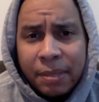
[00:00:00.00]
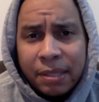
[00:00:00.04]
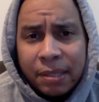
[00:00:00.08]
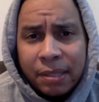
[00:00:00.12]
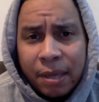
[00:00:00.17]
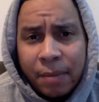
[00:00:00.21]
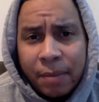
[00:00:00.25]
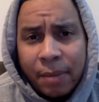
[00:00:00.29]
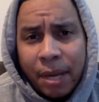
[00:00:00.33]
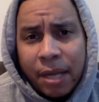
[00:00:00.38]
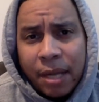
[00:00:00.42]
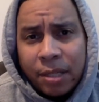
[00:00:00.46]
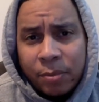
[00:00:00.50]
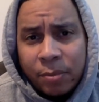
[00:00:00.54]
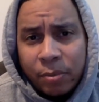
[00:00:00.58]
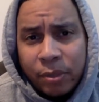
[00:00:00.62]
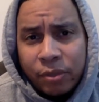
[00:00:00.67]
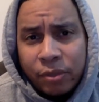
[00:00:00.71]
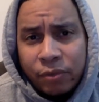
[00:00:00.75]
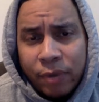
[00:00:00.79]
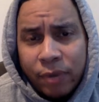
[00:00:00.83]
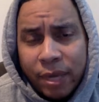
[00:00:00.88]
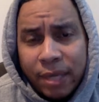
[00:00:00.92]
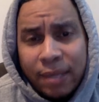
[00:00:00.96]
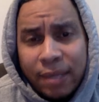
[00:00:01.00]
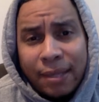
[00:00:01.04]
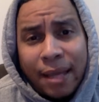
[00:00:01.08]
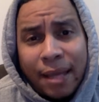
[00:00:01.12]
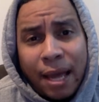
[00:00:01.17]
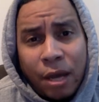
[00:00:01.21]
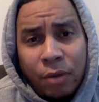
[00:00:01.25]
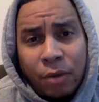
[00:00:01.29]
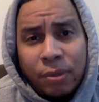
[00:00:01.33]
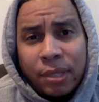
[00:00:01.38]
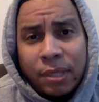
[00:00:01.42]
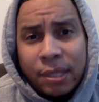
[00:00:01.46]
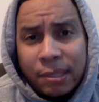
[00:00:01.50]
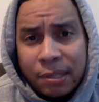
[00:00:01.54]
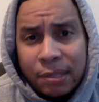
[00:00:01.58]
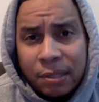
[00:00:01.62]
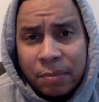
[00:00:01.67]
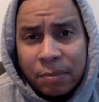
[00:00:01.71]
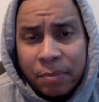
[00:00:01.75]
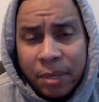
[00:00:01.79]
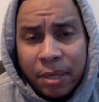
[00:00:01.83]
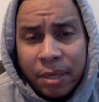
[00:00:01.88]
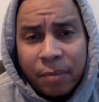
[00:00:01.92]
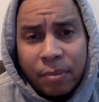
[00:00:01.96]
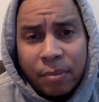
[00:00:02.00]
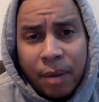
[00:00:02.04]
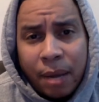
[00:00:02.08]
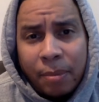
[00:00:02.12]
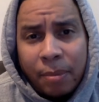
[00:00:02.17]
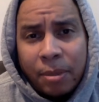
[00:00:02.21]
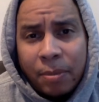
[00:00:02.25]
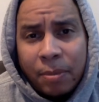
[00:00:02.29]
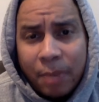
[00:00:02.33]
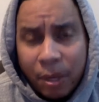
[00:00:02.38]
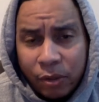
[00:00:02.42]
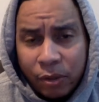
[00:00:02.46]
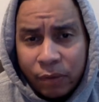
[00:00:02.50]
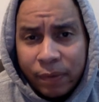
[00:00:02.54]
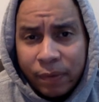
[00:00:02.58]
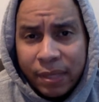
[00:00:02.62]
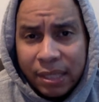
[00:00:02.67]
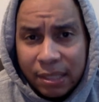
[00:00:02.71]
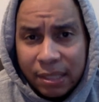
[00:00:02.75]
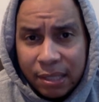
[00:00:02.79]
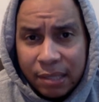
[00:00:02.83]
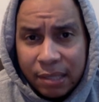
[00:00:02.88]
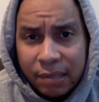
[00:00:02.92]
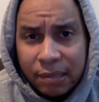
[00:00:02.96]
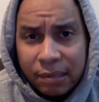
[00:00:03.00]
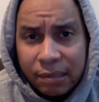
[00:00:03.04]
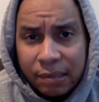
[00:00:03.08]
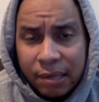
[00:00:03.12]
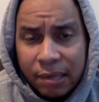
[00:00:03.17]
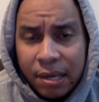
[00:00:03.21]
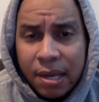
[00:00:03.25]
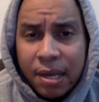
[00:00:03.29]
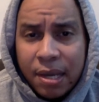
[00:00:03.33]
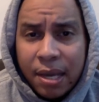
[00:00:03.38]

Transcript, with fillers: has coming out of spring training the healthiest it's been in probably about three seasons.